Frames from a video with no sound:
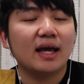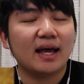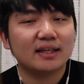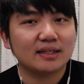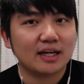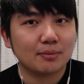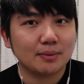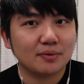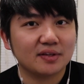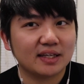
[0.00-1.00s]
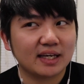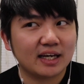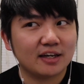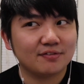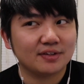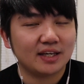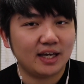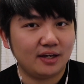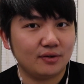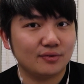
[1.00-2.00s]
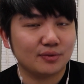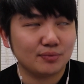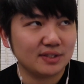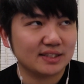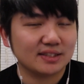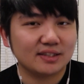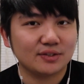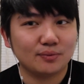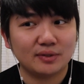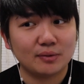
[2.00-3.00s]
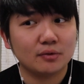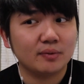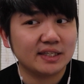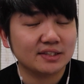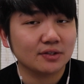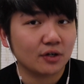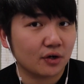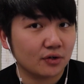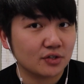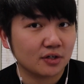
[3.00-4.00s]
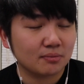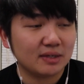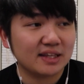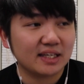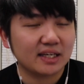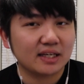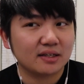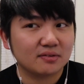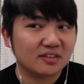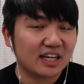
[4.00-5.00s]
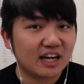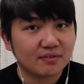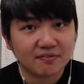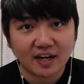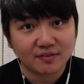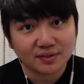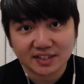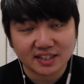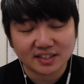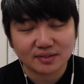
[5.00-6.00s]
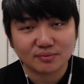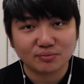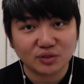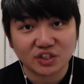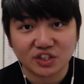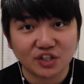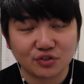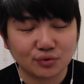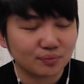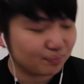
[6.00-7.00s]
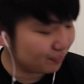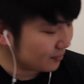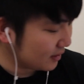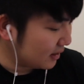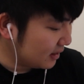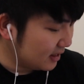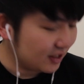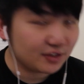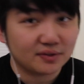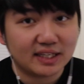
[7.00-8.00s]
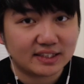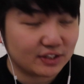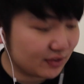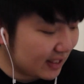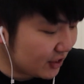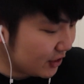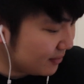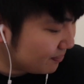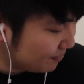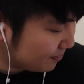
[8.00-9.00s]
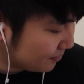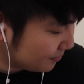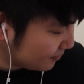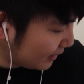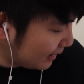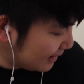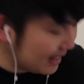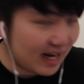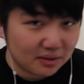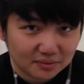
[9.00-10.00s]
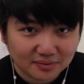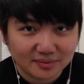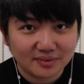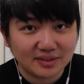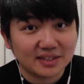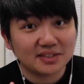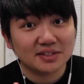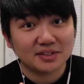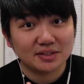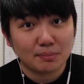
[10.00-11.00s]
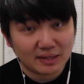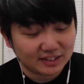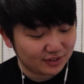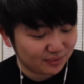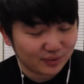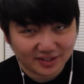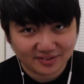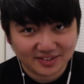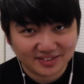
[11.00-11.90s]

And then now people think I have a king or a prince. So they will waste a guard on me thinking that I have a 5 or 6, which is not true. So that's a strategy. Now, this is the best one.